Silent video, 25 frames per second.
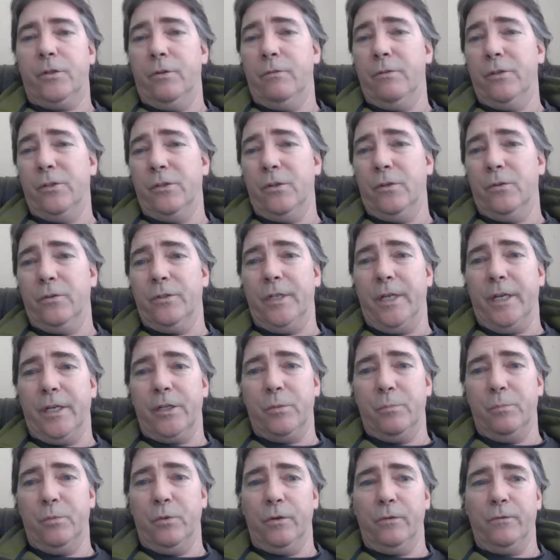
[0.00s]
There is no
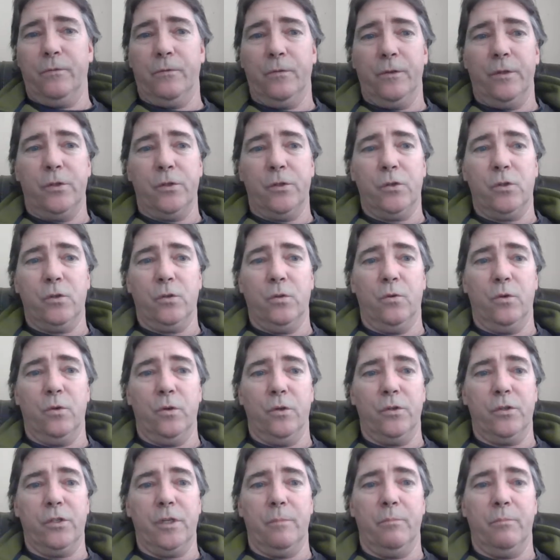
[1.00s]
textbook for this
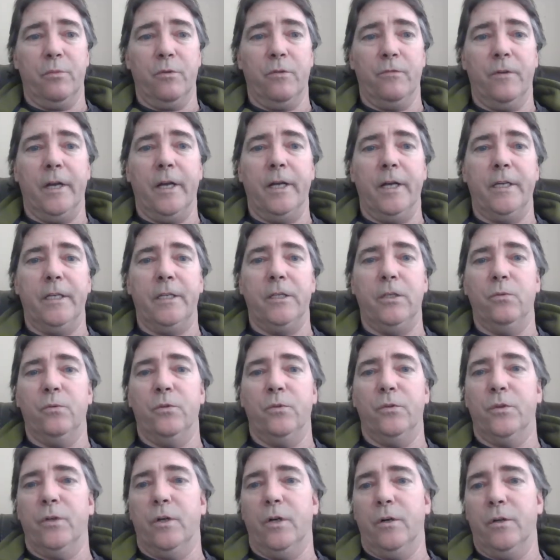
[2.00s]
course. I'm providing you
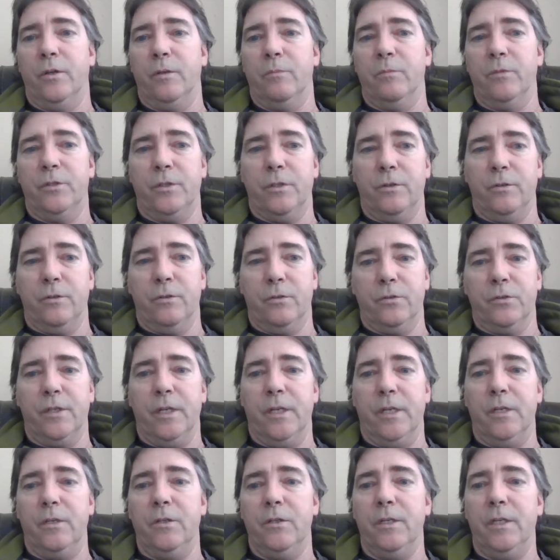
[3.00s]
with all the materials
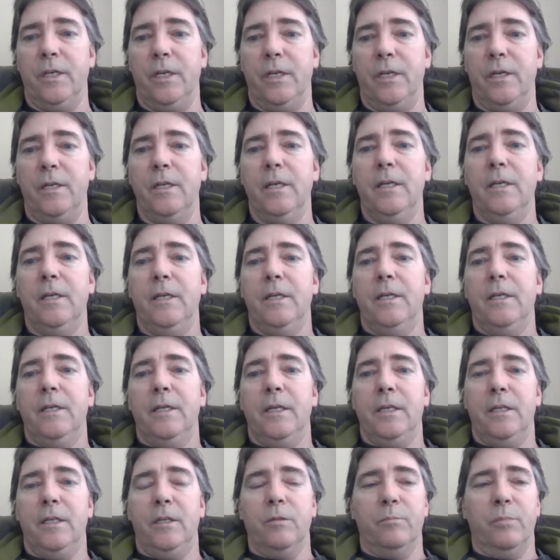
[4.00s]
that you need
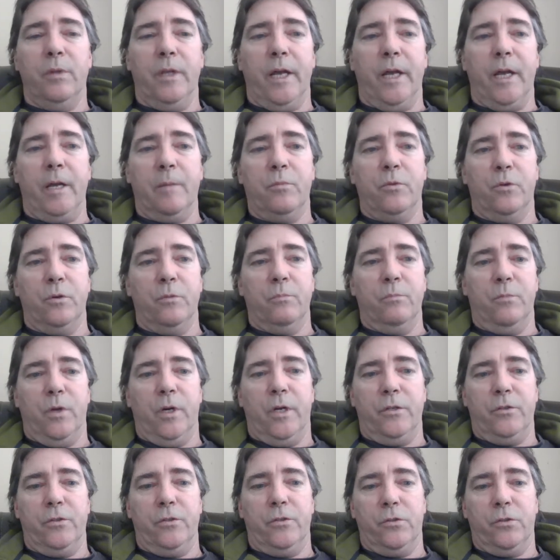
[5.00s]
in the Blackboard
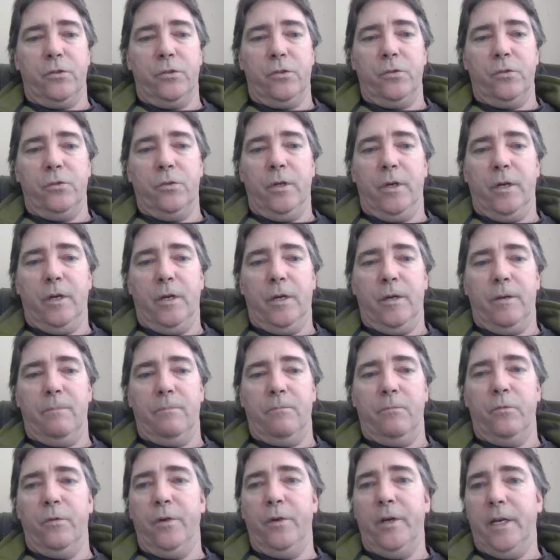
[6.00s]
modules,
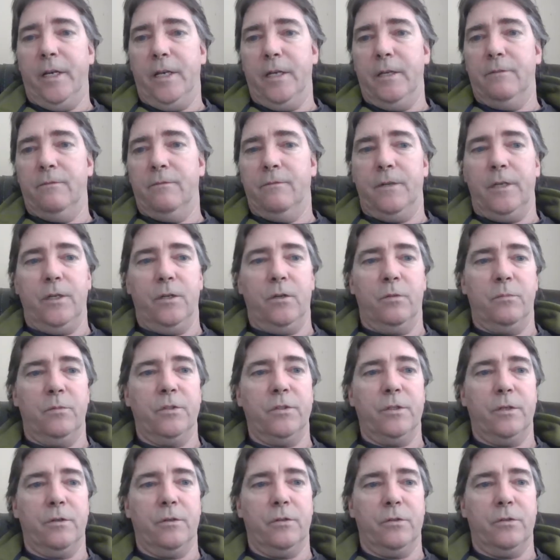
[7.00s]
reading and video
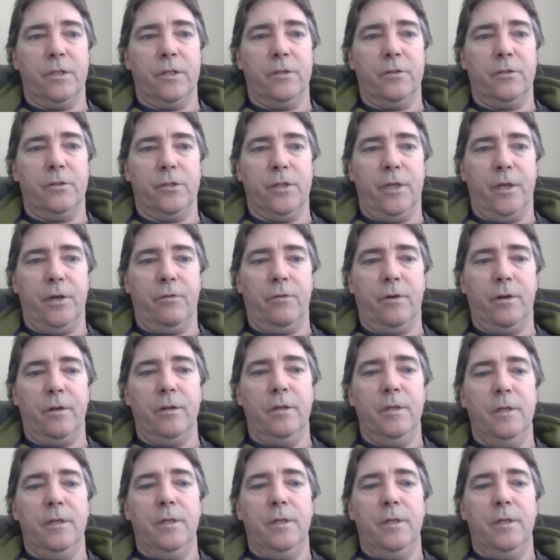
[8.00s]
materials, etc.